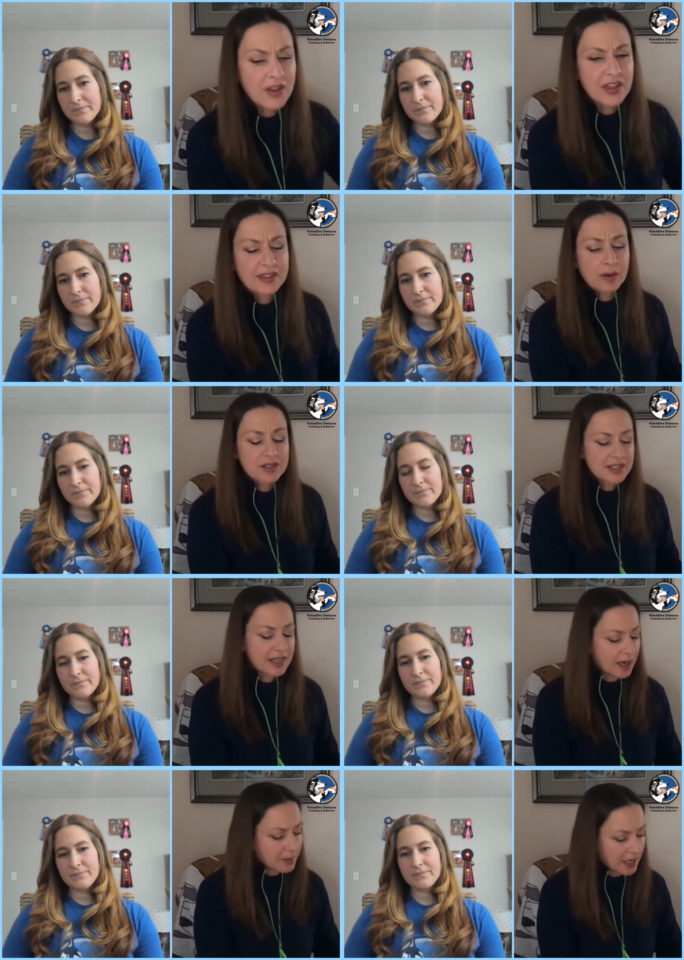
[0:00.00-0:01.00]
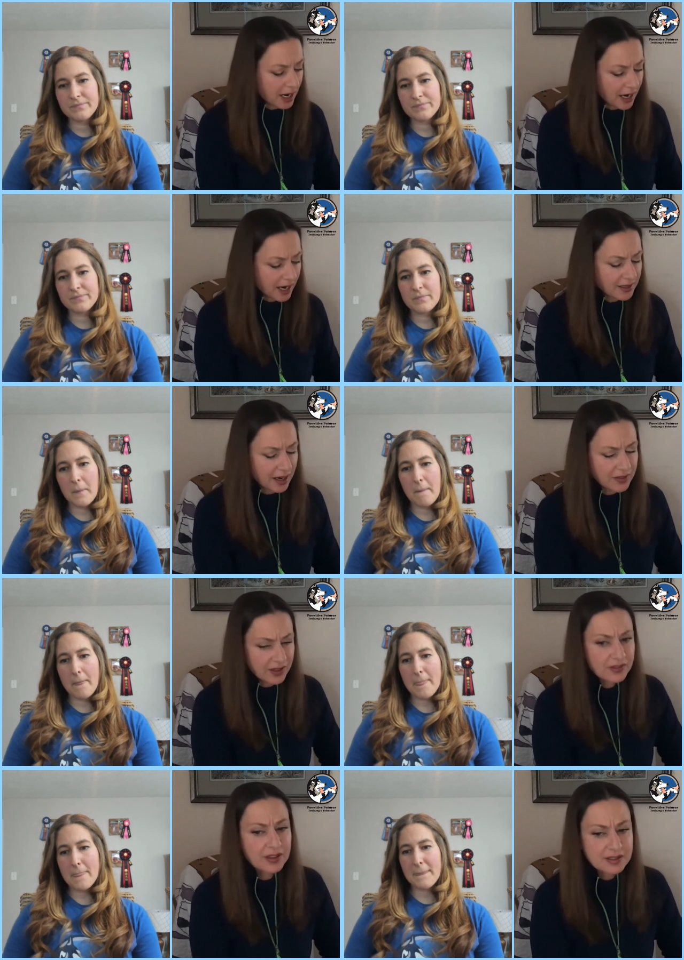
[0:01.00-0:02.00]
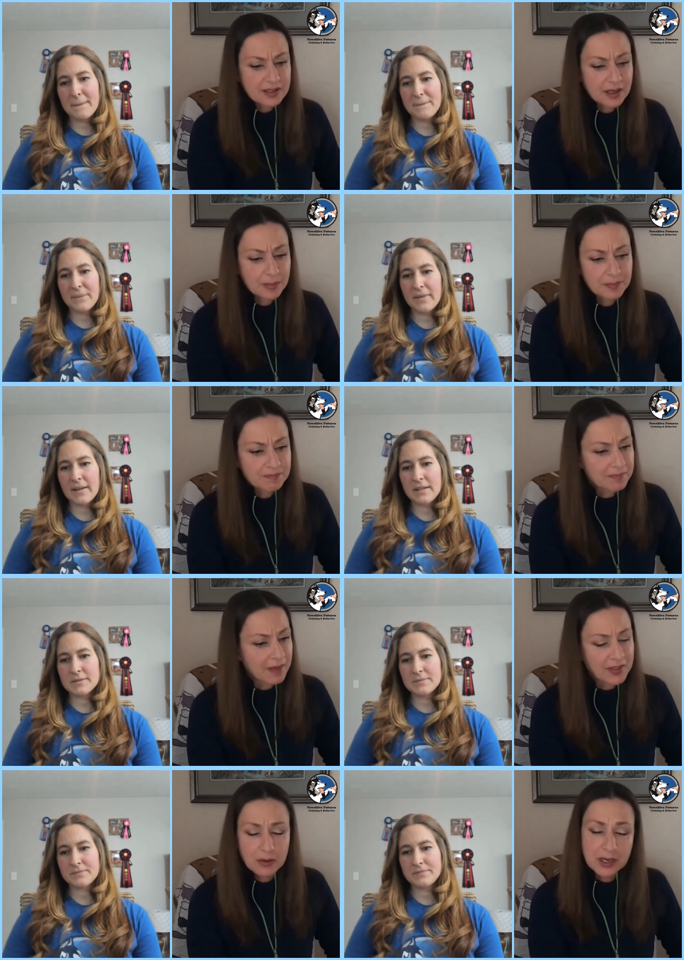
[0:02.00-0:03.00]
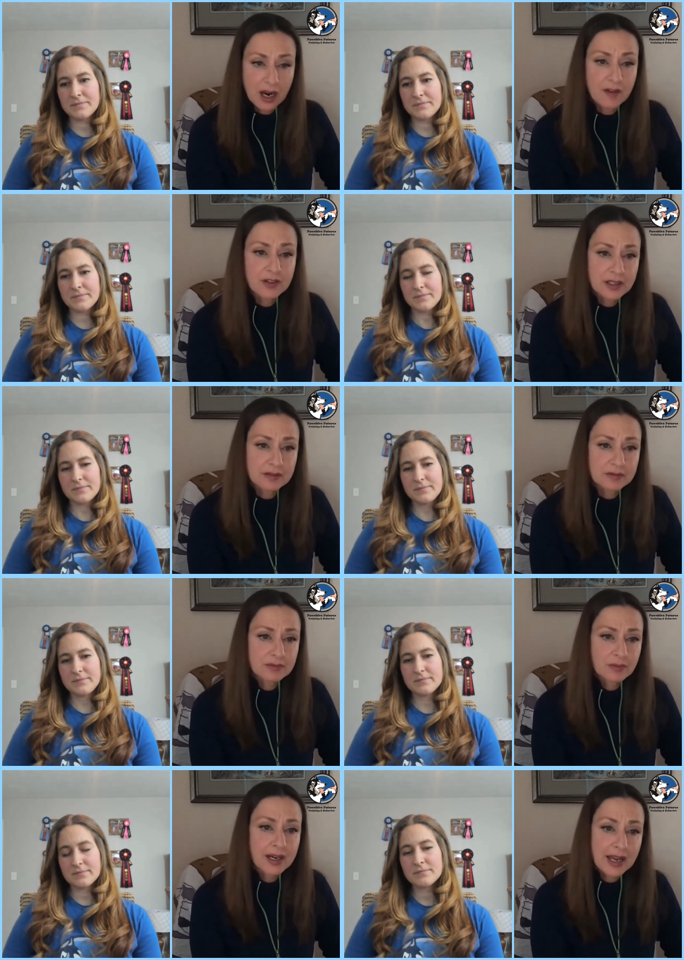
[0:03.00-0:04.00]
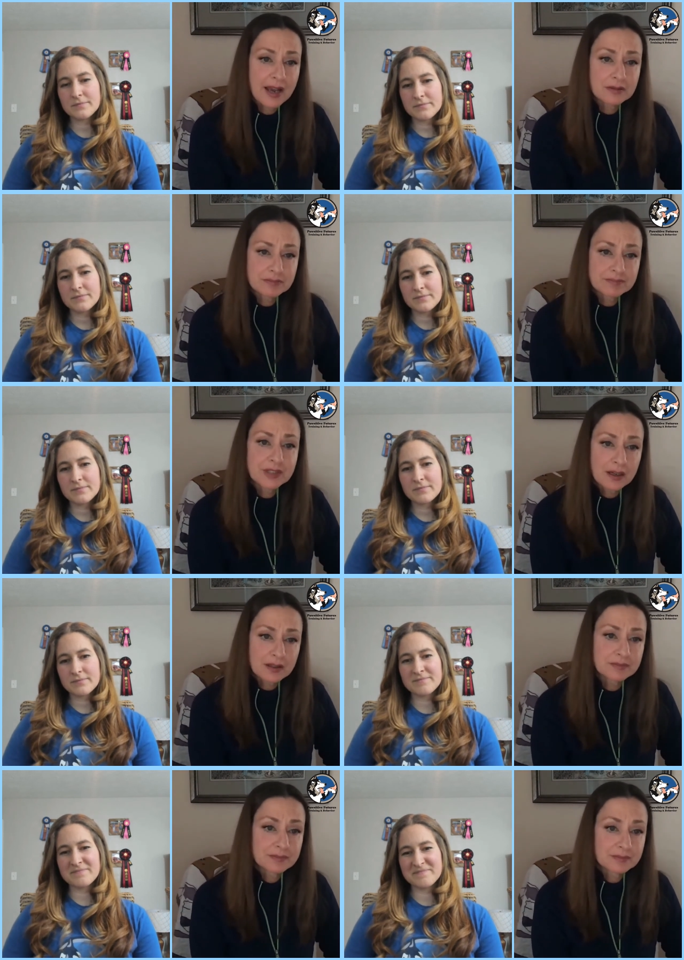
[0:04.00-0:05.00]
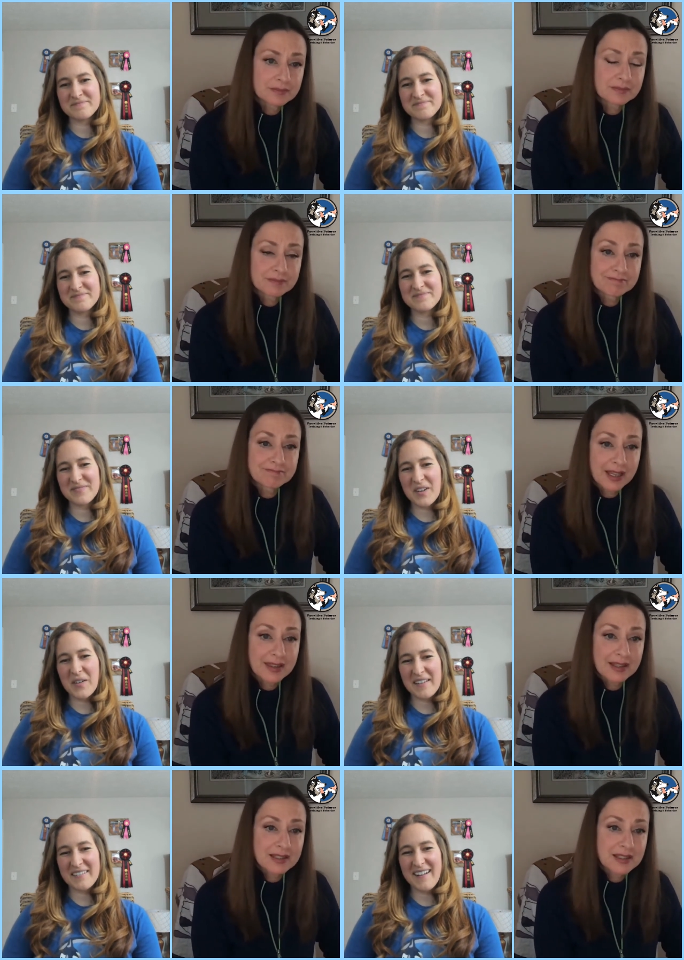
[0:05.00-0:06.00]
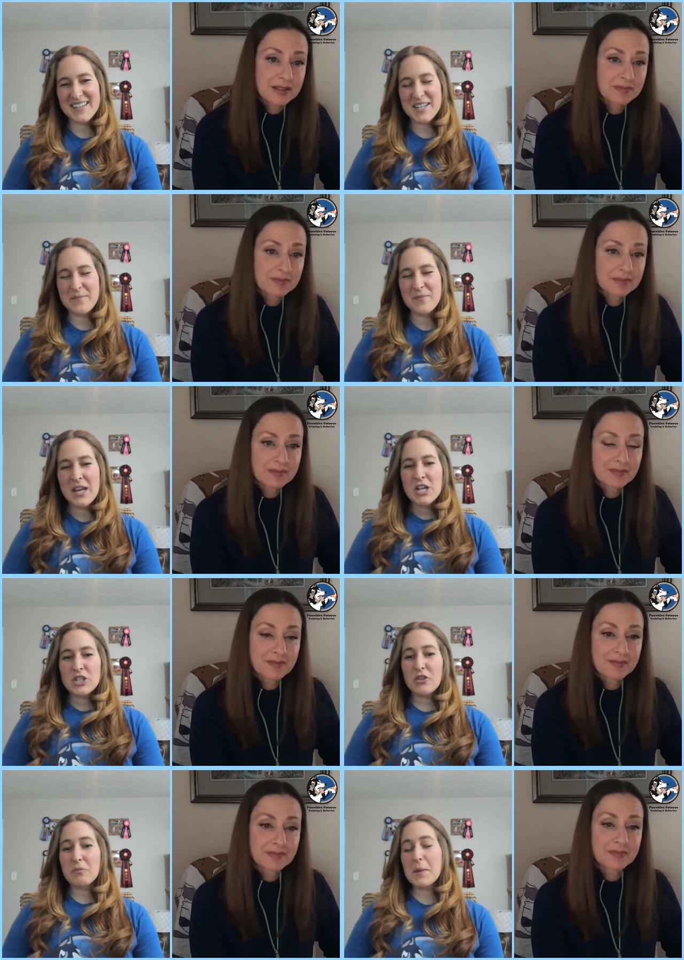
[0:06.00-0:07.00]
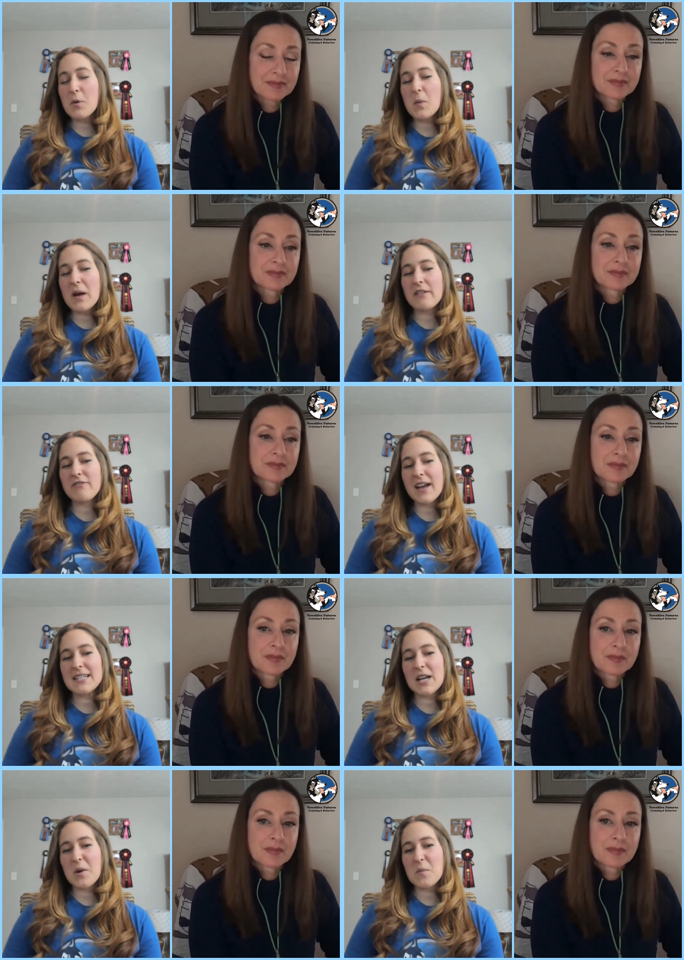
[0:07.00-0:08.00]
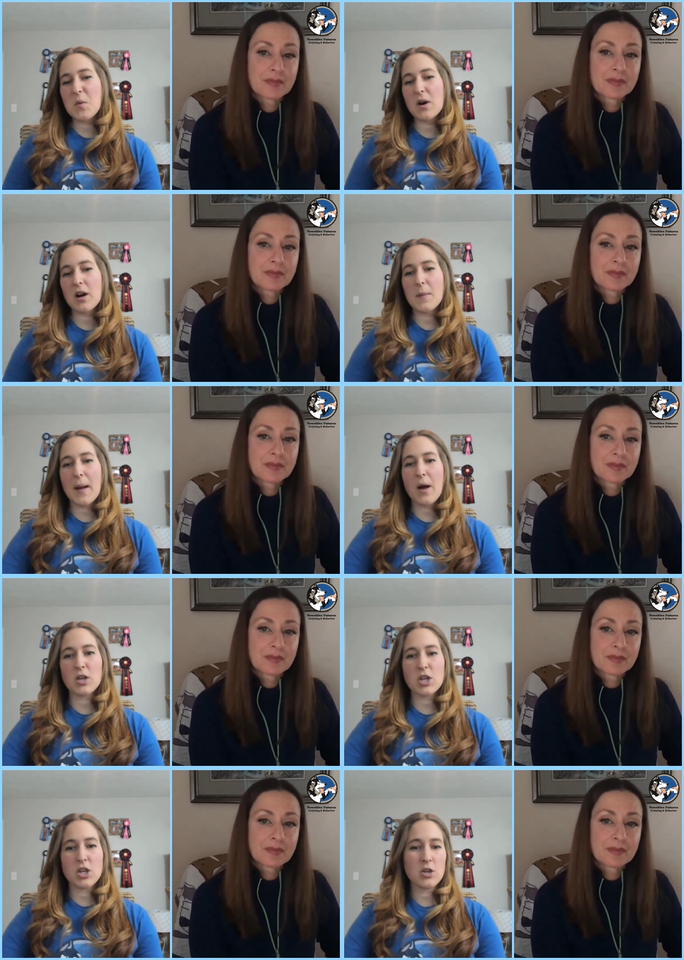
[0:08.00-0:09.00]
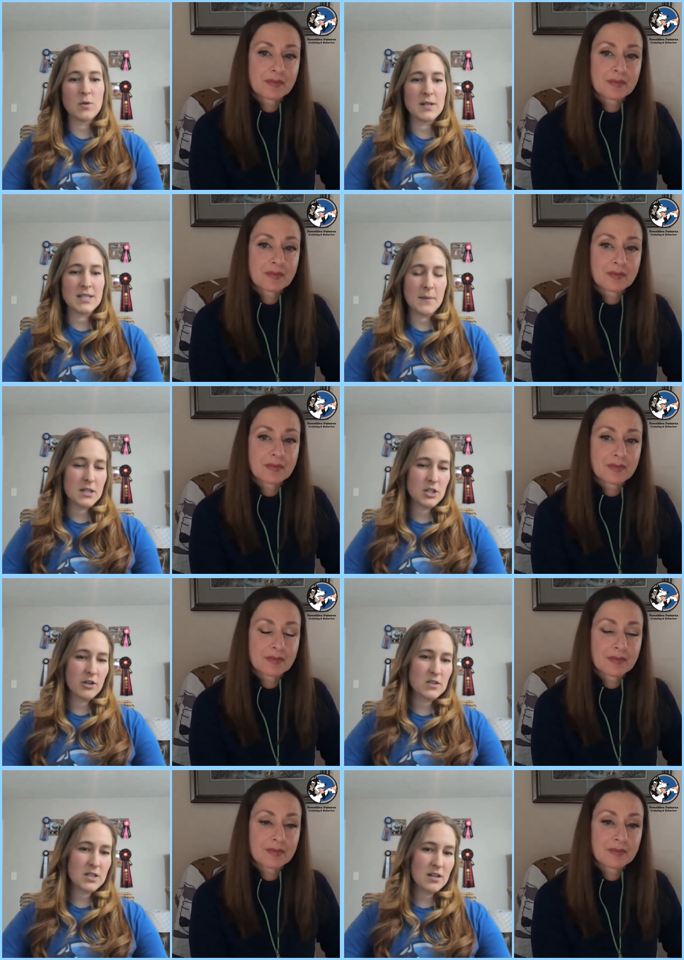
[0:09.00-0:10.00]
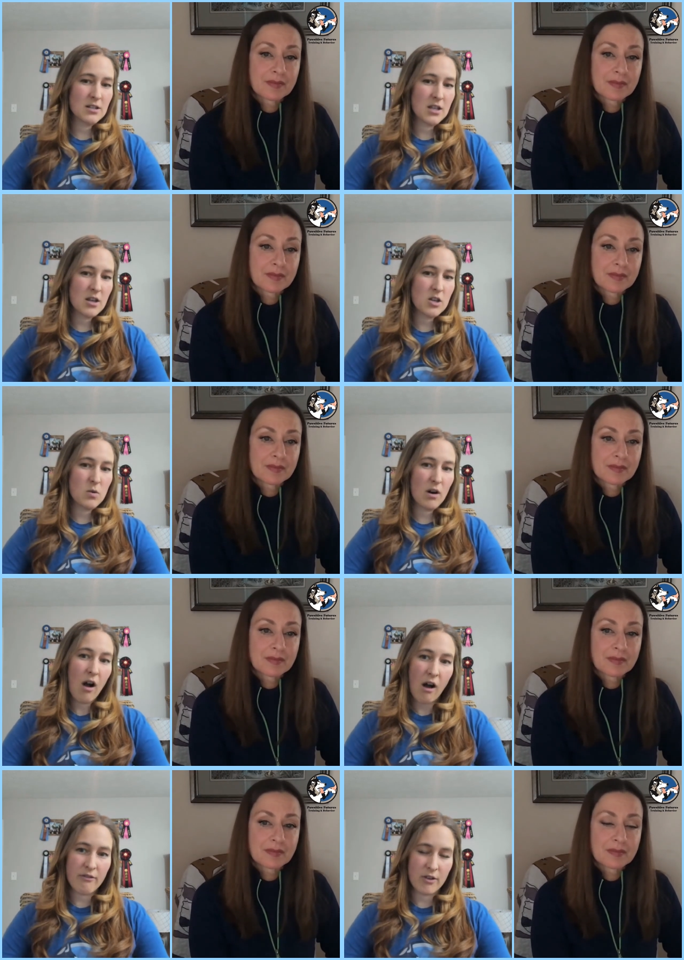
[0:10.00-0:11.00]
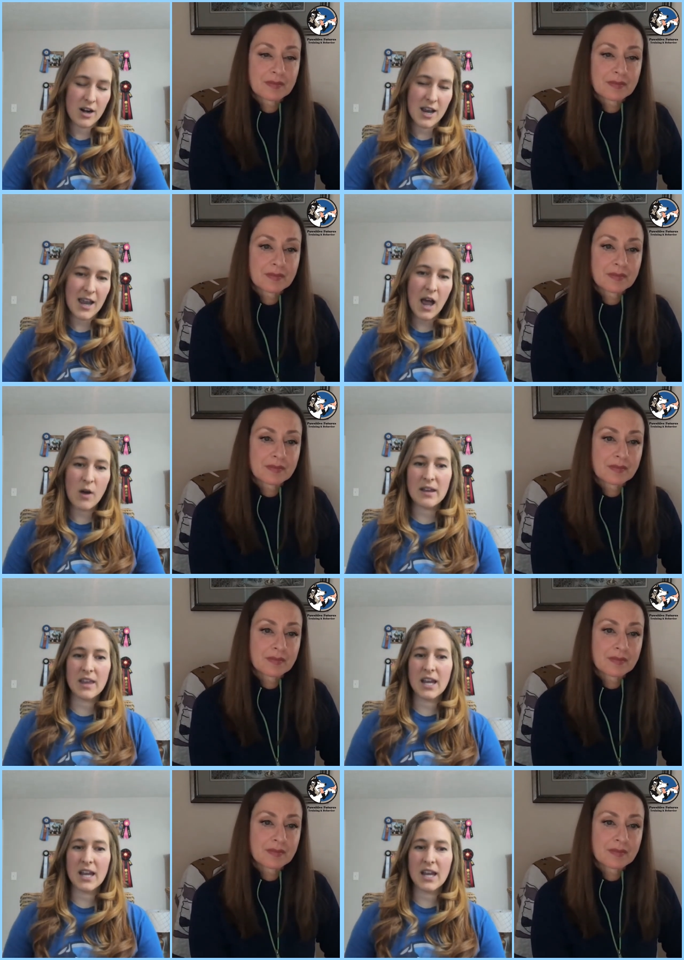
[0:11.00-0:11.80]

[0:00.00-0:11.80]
Speaker 1: think that was it. I mean, I I, I think that um, I think we covered it right now. Yeah. Mm -hmm. Okay,
Speaker 2: awesome. Mm -hmm. So, mm-hmm. if people want to find out more about you and some of the services that you are offering, how can they